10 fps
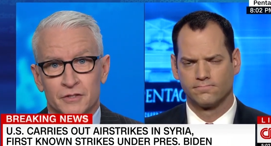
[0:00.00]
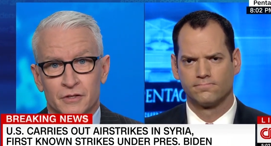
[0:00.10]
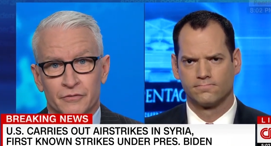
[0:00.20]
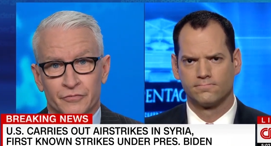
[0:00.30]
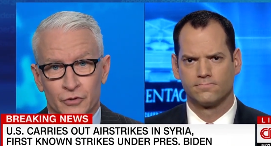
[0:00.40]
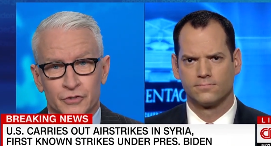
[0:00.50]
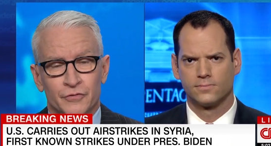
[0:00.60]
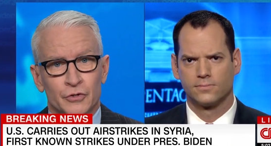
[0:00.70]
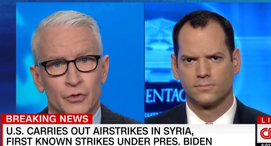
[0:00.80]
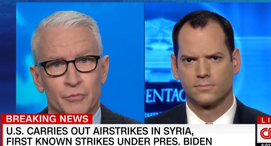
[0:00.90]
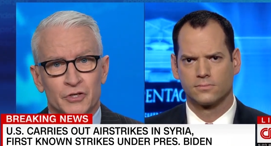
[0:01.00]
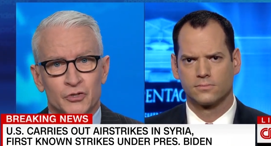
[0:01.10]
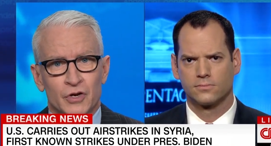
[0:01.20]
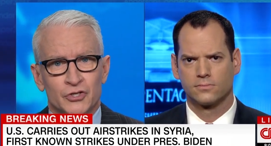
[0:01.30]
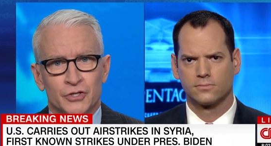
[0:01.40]
Speaker 1: is a first for the new
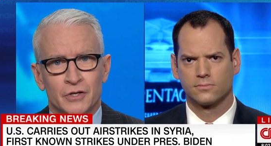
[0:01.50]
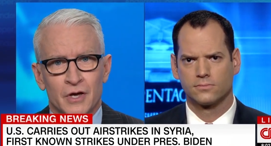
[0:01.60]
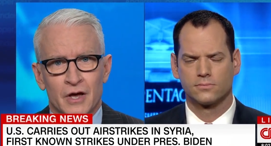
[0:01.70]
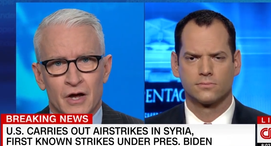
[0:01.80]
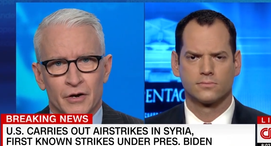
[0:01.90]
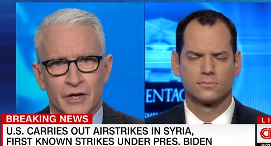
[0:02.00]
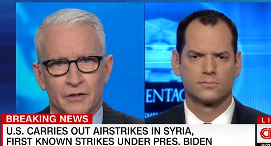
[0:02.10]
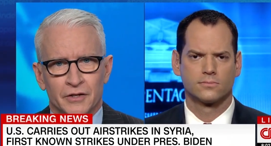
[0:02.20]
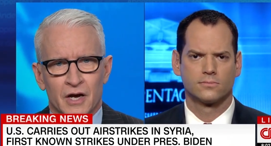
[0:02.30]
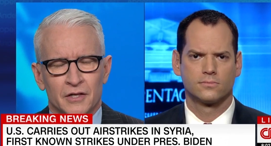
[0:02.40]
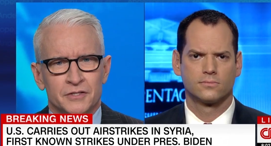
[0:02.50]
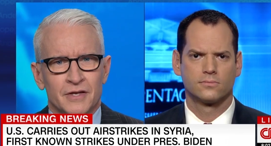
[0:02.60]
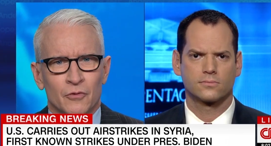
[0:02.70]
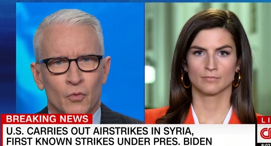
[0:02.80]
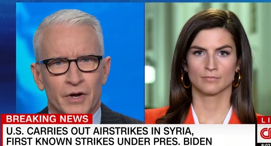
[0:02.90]
administration. Our Kaitlan Collins
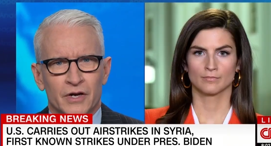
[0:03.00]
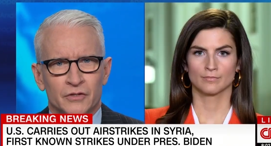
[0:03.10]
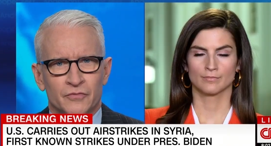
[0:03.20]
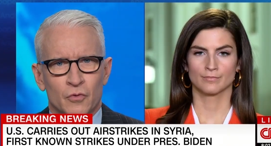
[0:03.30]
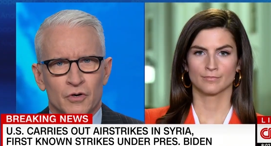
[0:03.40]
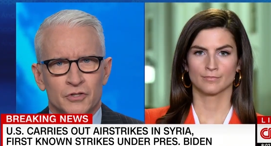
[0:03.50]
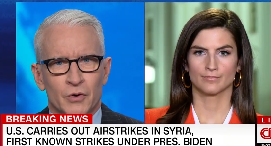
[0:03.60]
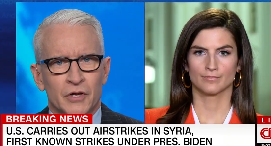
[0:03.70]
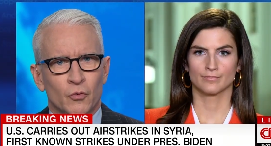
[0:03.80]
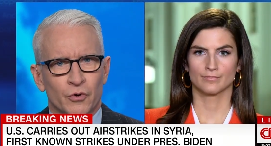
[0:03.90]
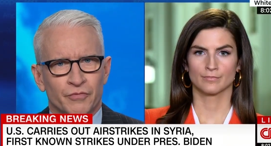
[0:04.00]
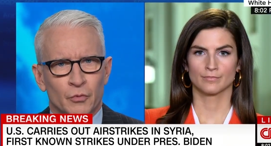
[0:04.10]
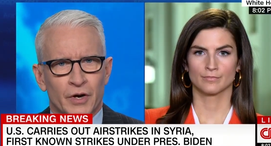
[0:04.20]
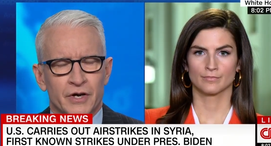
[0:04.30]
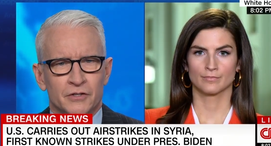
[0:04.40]
at the White House for us. So, any word from the
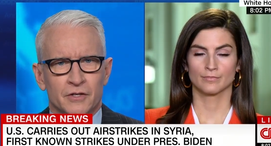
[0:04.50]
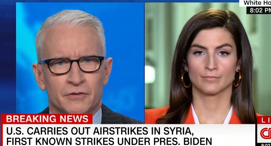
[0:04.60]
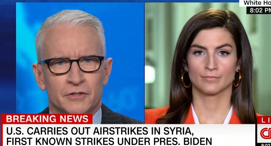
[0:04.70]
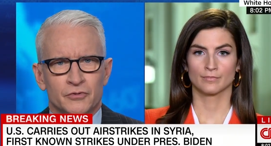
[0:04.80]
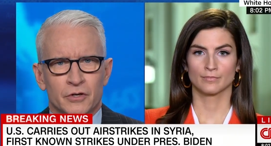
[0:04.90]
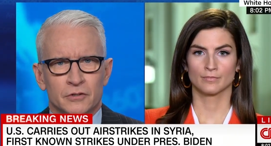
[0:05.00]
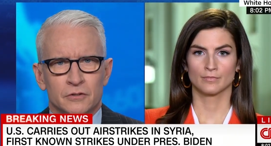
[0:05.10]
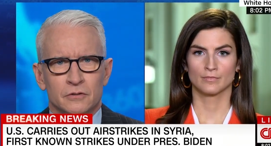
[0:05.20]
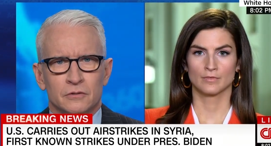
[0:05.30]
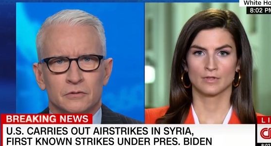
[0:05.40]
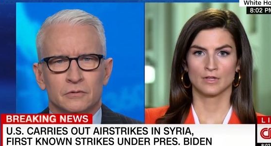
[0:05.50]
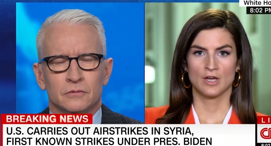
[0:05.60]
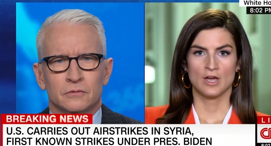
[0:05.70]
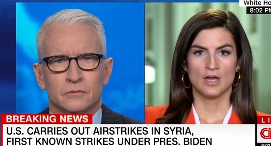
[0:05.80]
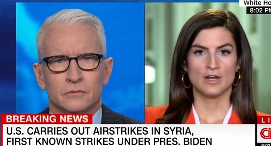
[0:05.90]
White House on these strikes?
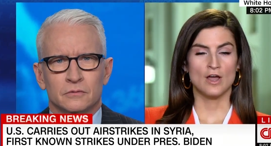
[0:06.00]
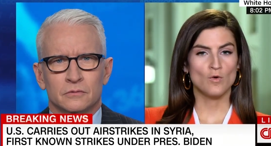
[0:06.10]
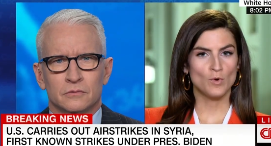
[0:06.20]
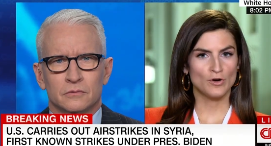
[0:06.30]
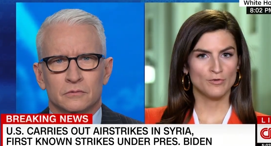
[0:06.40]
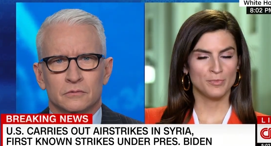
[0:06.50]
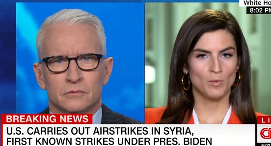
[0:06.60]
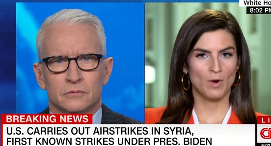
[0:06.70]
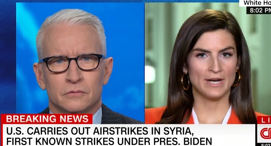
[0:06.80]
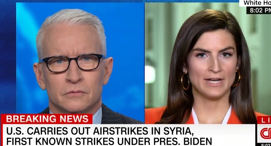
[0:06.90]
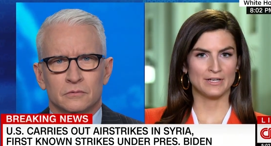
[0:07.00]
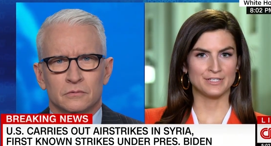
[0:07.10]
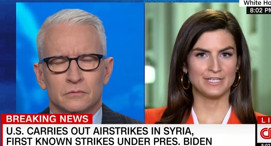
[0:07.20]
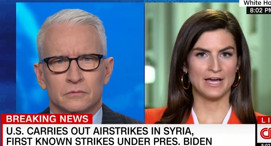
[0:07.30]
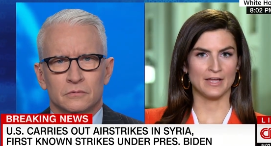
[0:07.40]
Speaker 2: No word from the White
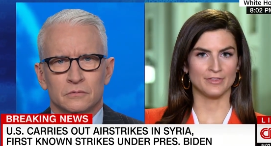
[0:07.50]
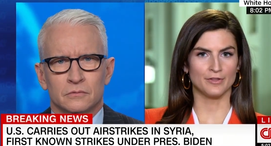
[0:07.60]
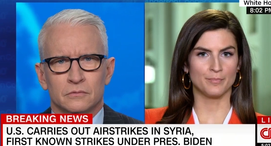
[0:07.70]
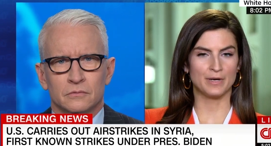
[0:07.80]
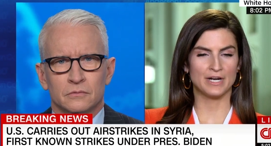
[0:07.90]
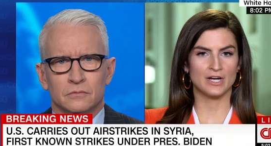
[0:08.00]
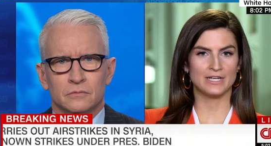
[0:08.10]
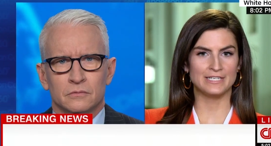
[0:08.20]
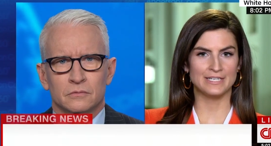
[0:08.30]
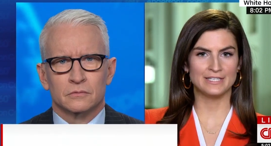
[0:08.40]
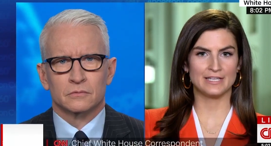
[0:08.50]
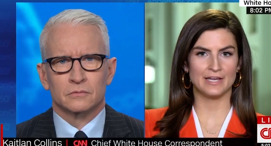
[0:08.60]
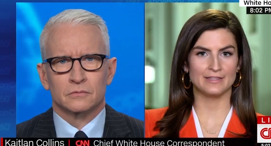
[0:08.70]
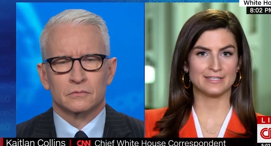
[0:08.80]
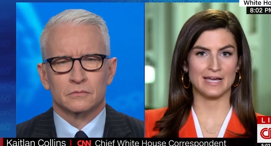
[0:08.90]
House yet, though the Pentagon did
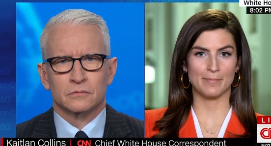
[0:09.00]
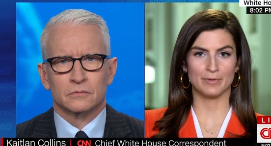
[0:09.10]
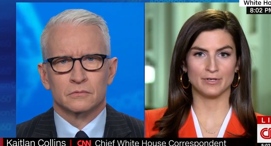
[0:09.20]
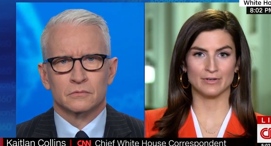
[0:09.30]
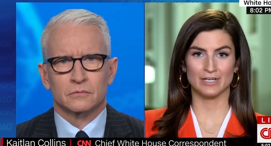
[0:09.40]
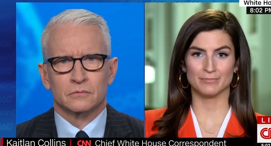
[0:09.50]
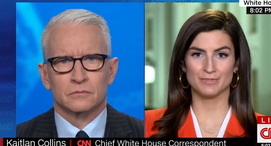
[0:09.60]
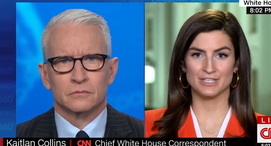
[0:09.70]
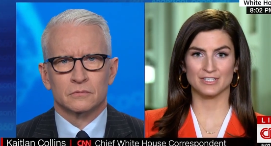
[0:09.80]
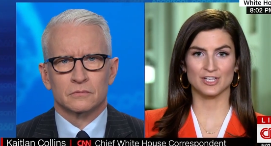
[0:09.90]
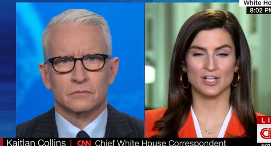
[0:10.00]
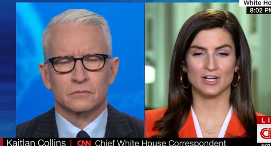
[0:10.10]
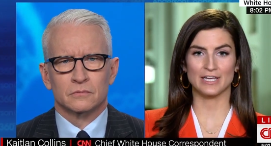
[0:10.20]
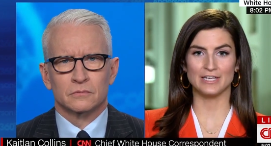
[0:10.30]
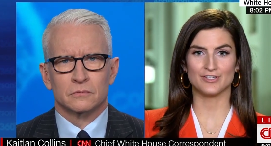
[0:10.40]
say this happened around 6
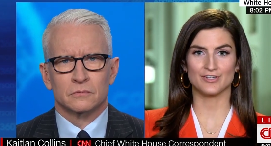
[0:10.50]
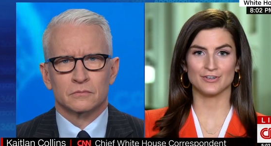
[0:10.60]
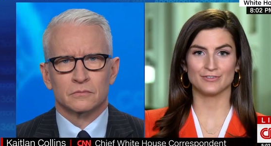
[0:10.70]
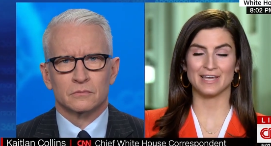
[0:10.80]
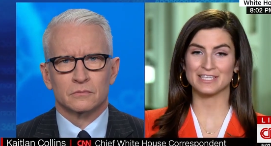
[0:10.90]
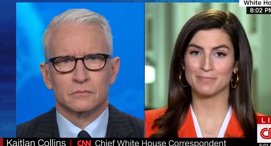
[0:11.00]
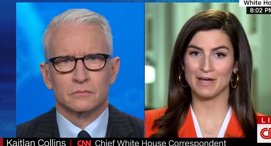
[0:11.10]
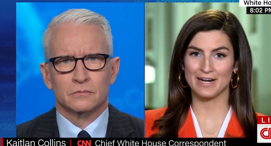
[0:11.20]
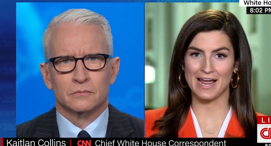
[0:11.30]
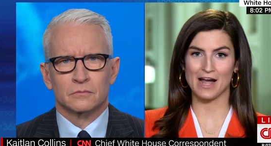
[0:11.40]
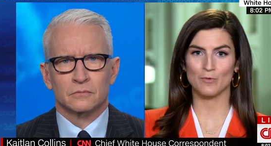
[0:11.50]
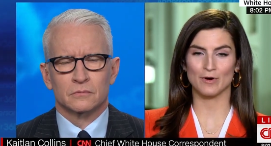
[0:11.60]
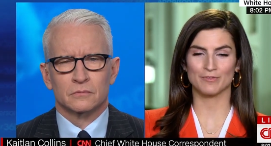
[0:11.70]
o'clock Eastern. That's about an hour after